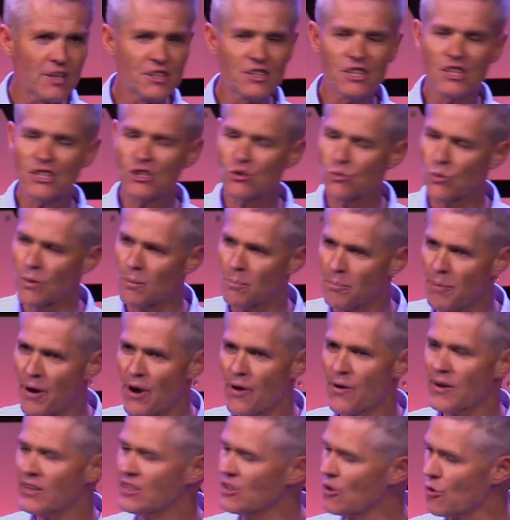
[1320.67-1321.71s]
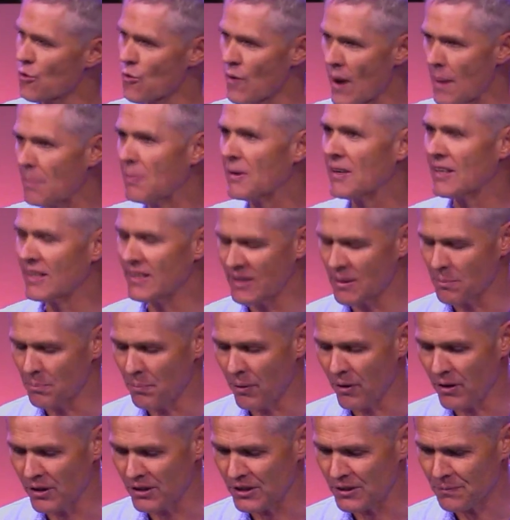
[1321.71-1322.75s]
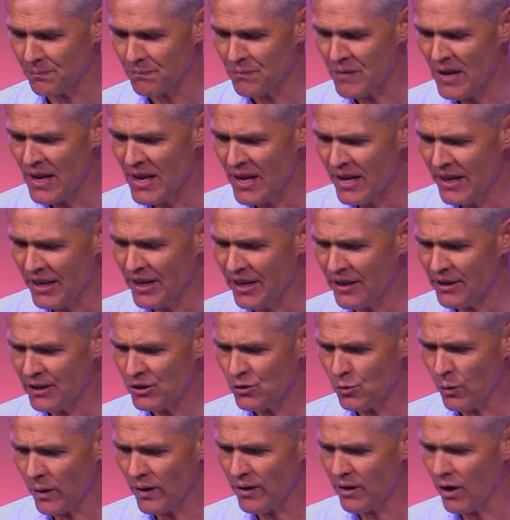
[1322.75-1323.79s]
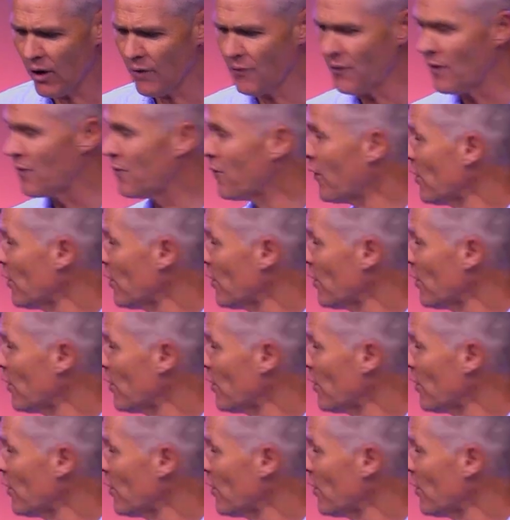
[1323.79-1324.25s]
creatures were buried rapidly in the past. Here is one of a